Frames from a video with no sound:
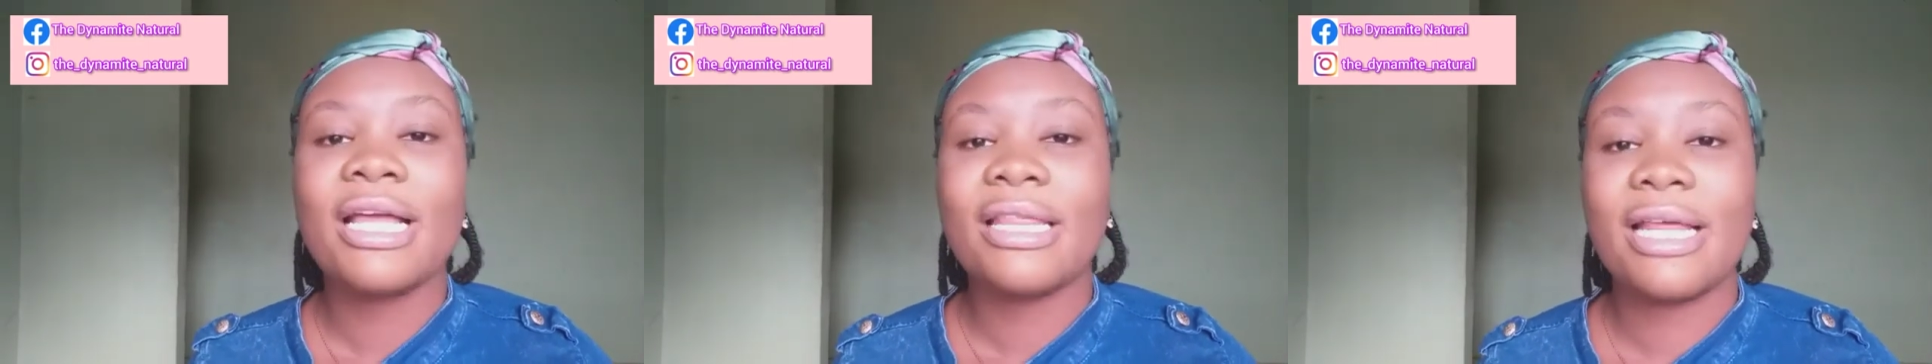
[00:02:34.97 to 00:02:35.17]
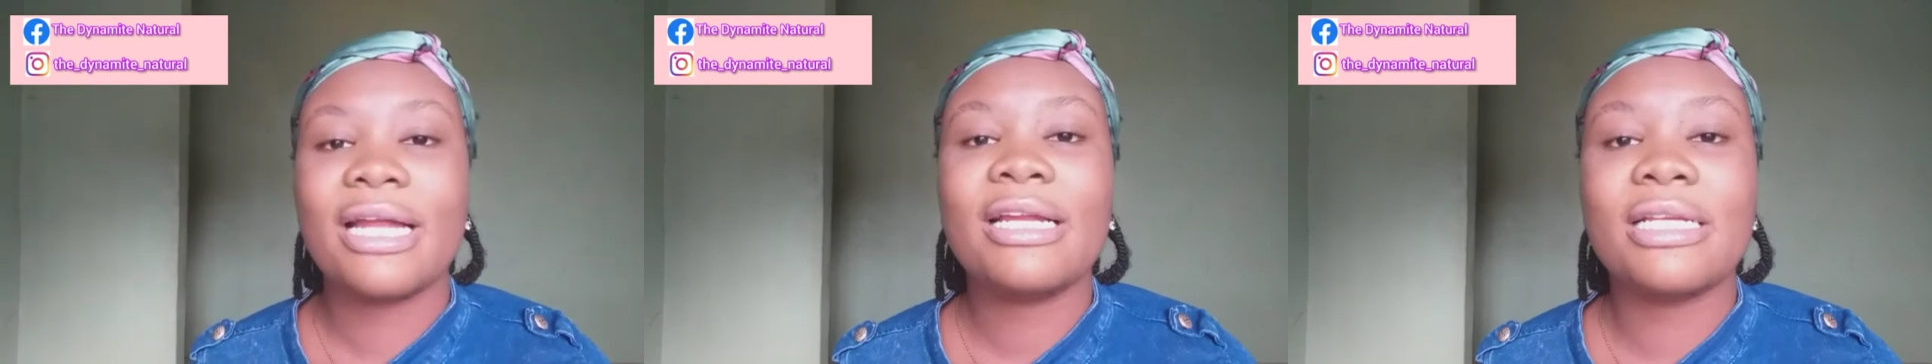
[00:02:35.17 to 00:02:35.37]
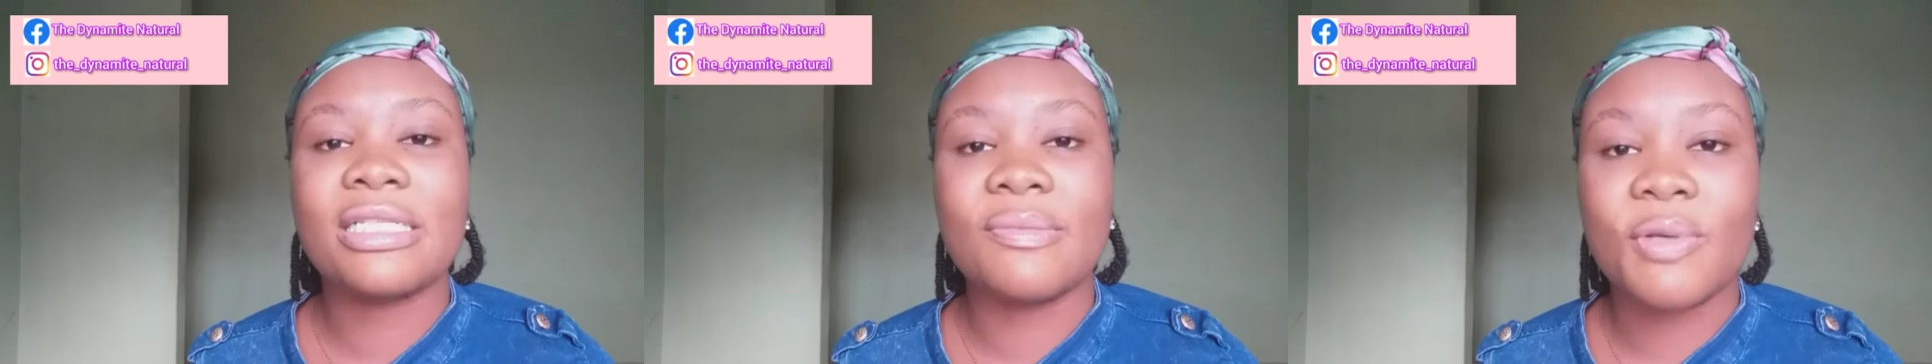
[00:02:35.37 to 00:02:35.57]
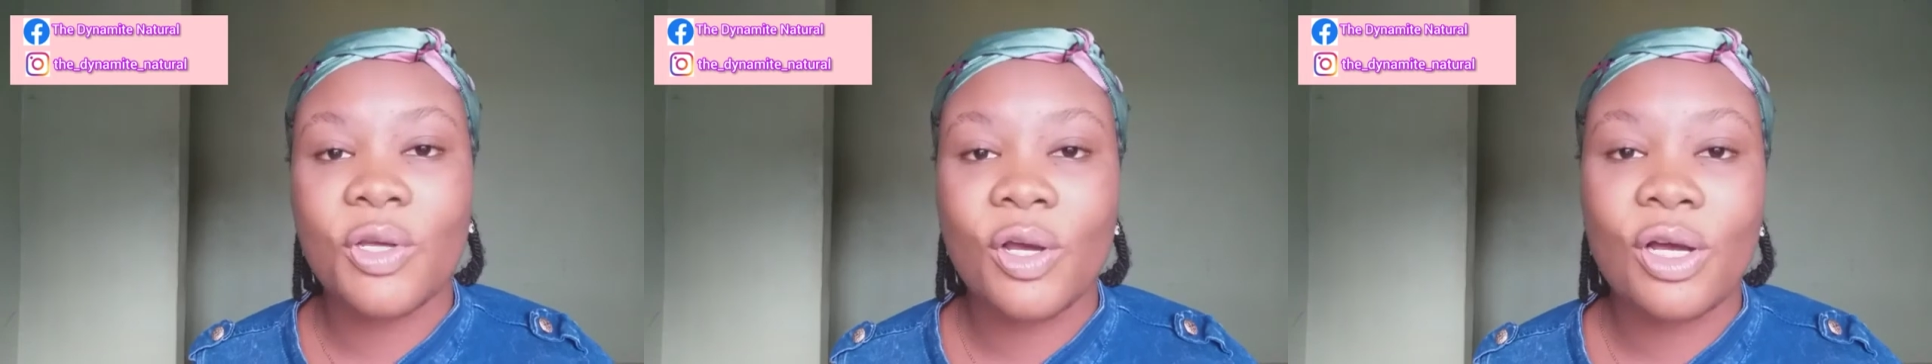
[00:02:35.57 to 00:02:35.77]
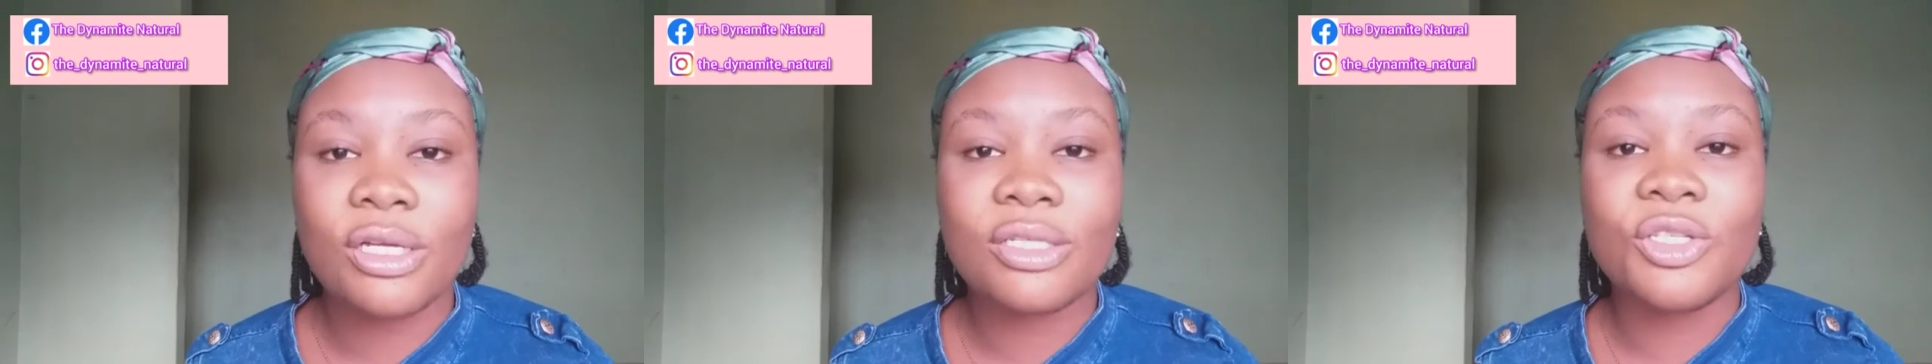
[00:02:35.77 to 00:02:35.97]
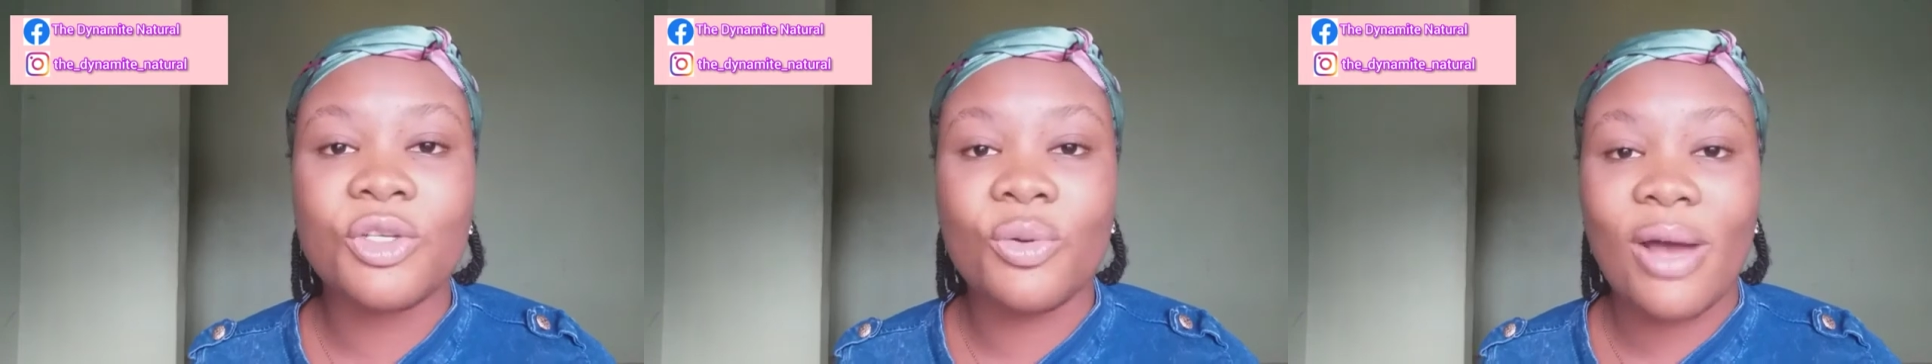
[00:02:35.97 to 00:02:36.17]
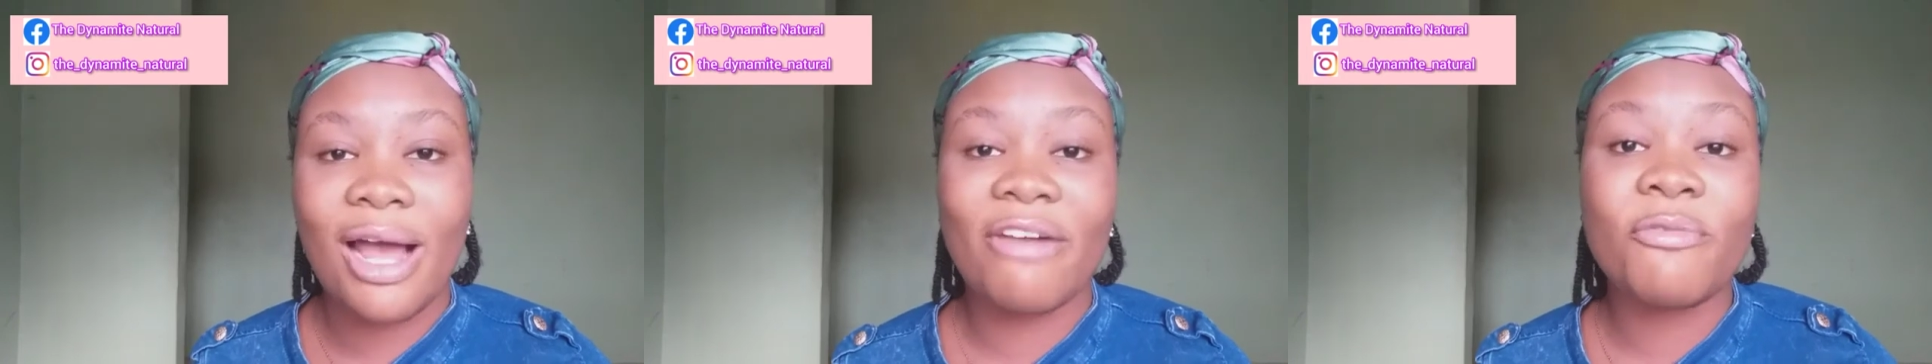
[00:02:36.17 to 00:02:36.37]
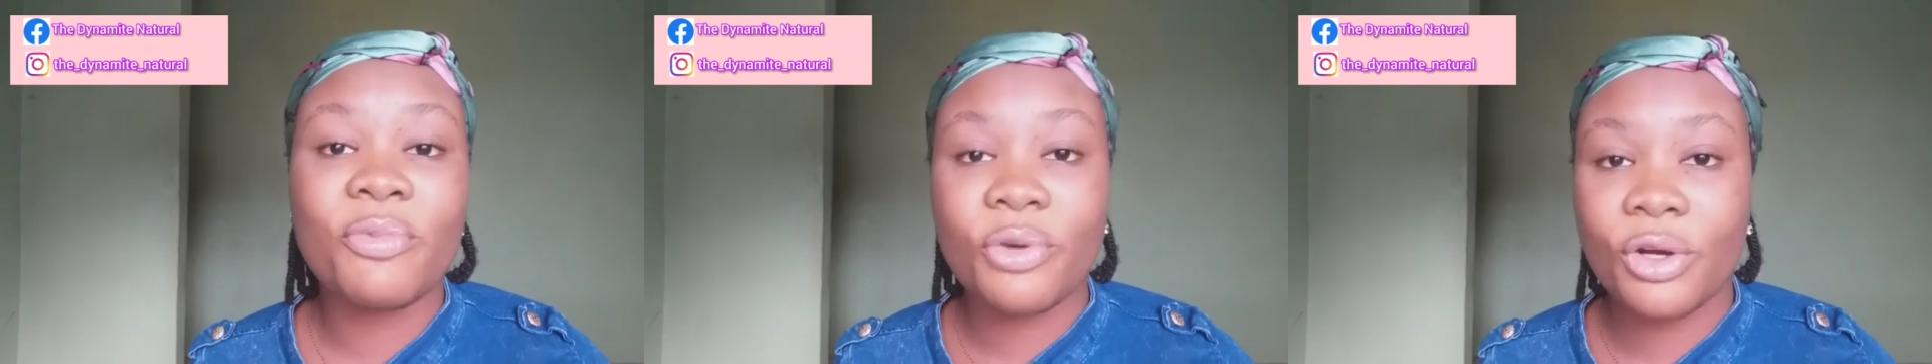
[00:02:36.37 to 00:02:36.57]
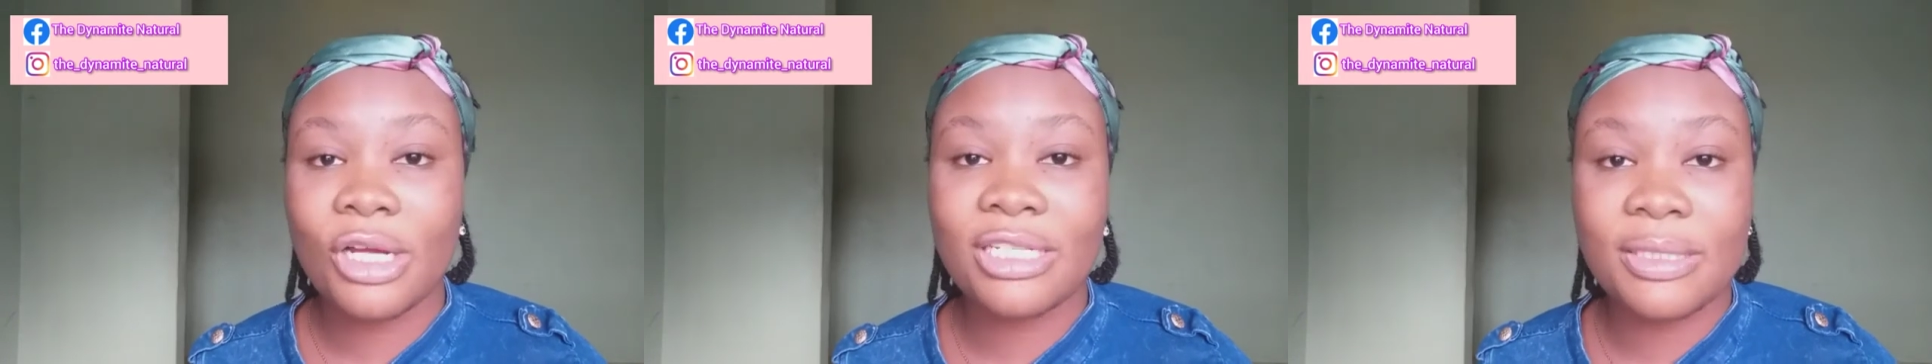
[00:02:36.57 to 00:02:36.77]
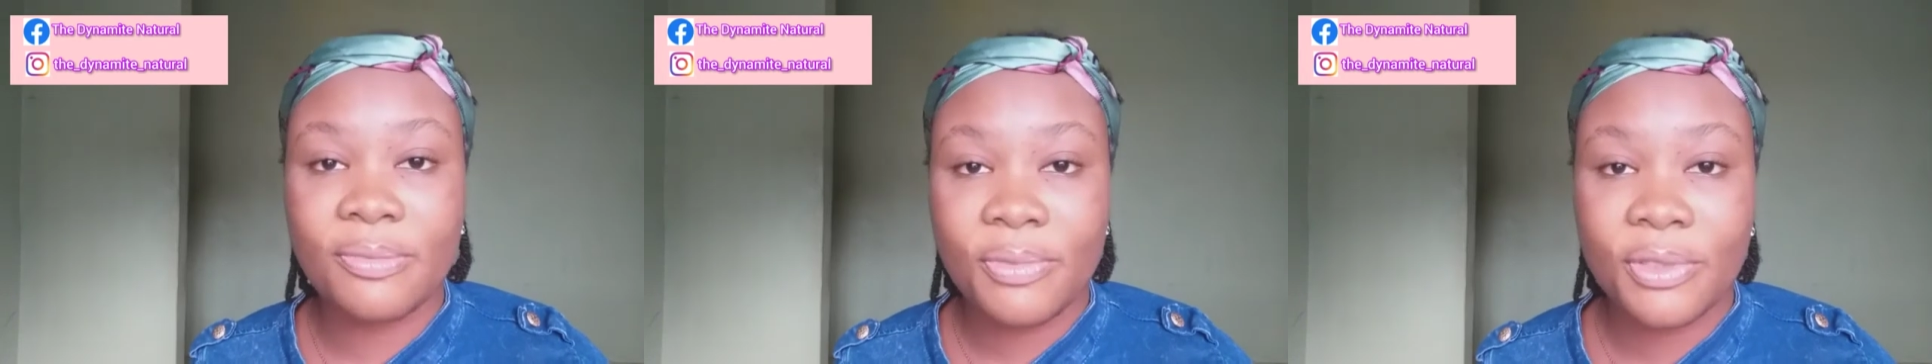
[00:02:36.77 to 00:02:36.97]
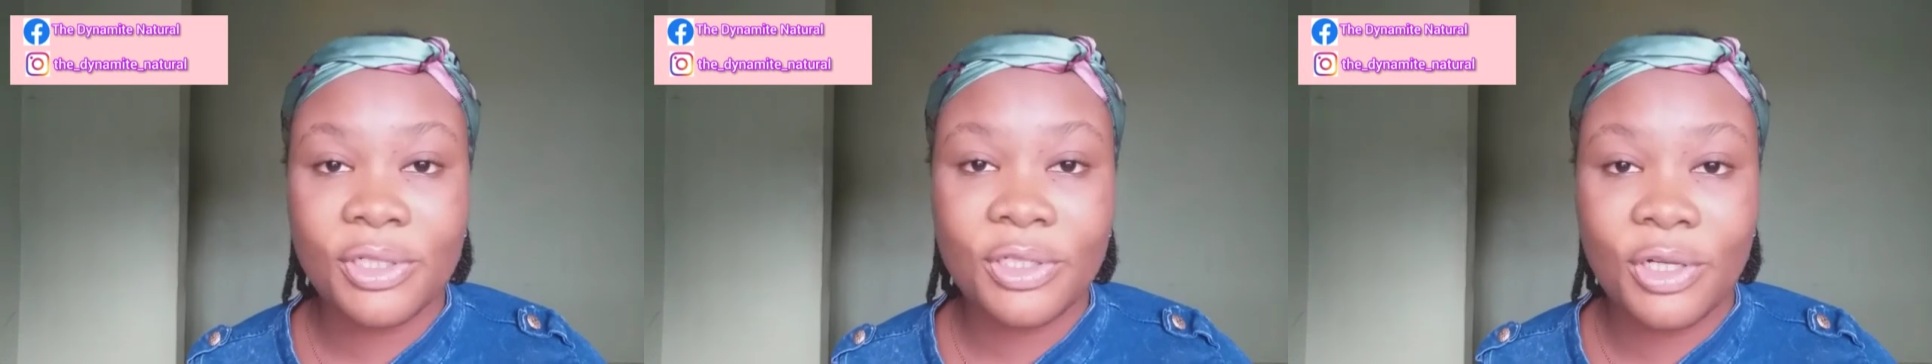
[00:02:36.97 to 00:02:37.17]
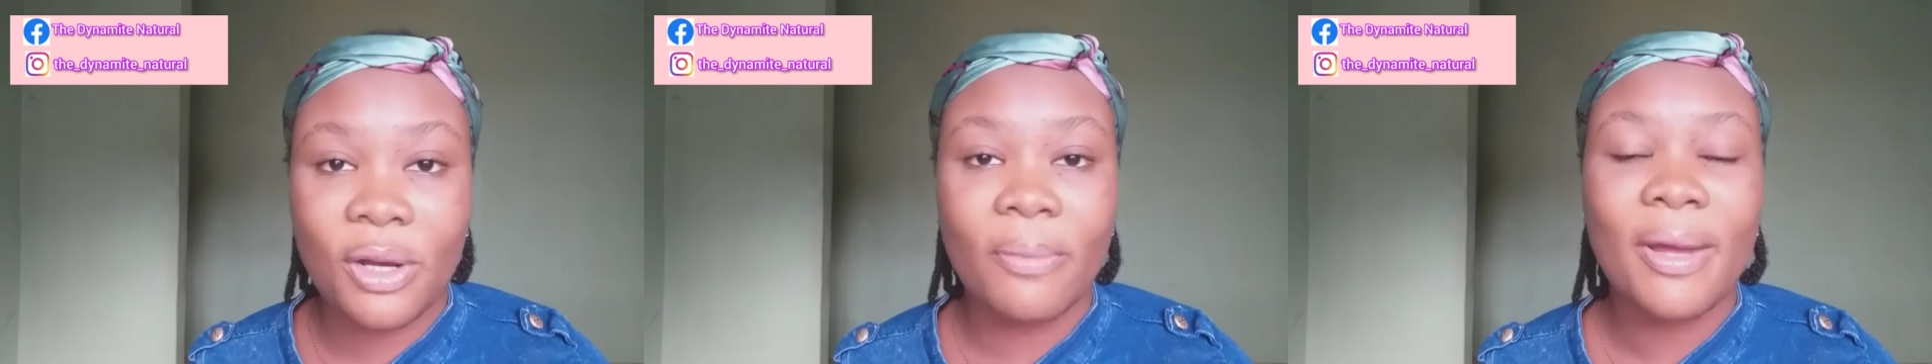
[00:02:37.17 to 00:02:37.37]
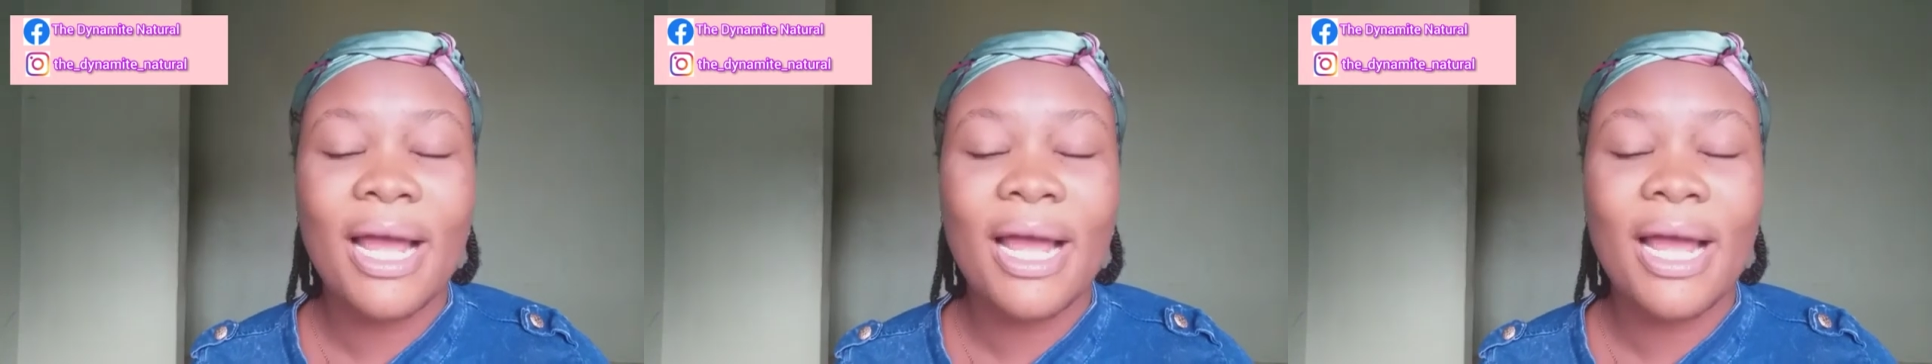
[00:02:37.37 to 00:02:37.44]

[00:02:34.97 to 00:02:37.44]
That is because you have product buildup,